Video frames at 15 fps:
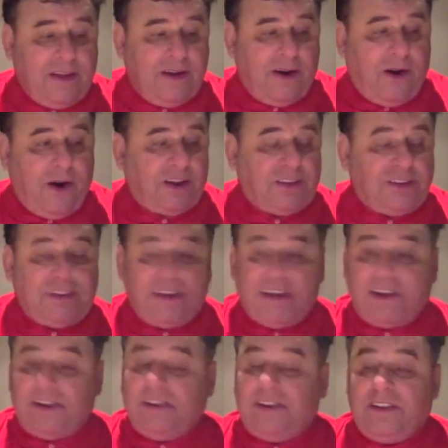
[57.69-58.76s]
are
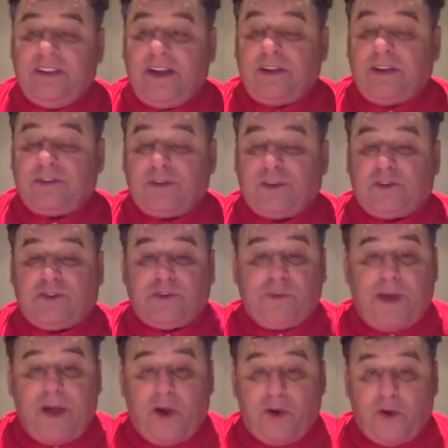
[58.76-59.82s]
indeed not just from my
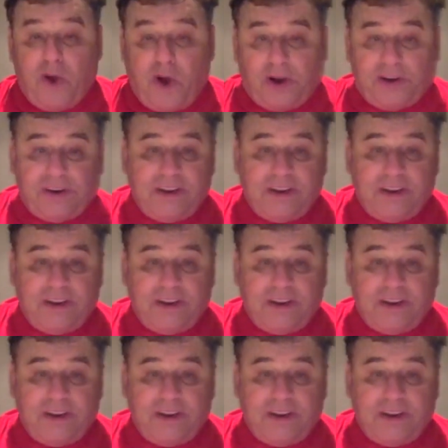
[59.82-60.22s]
own heart,